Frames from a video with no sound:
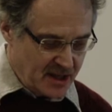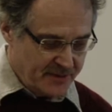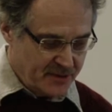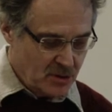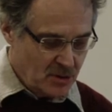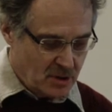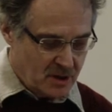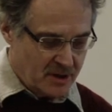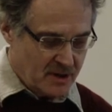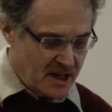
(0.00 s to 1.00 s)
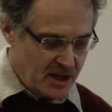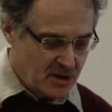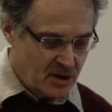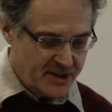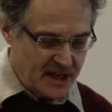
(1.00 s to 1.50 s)
view on
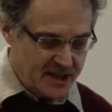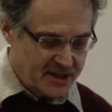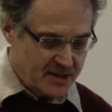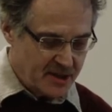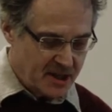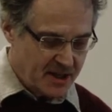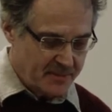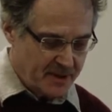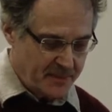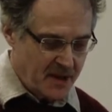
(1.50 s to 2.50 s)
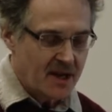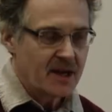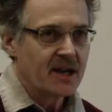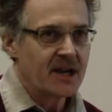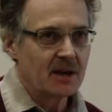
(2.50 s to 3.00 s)
alcohol-related harm
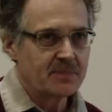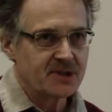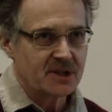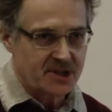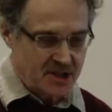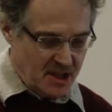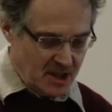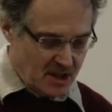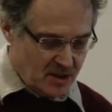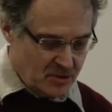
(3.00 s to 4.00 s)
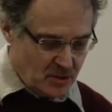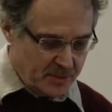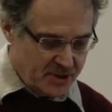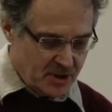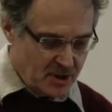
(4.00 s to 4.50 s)
helps us to
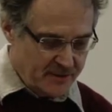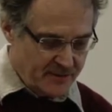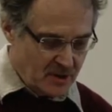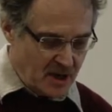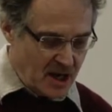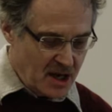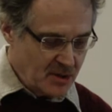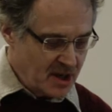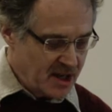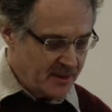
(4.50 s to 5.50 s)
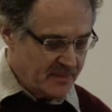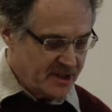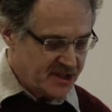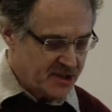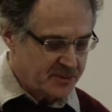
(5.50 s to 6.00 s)
observe how harm
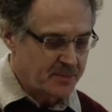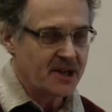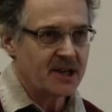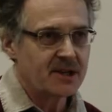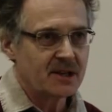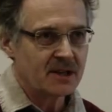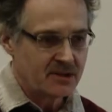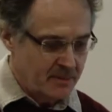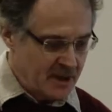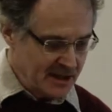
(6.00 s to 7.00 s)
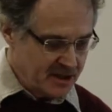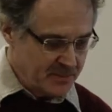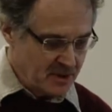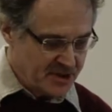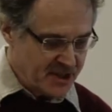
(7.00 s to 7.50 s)
is spread into
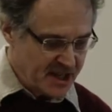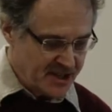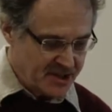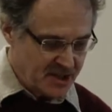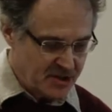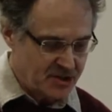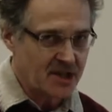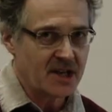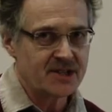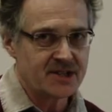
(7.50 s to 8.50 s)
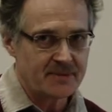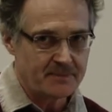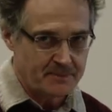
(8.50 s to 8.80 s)
multiple sides in society.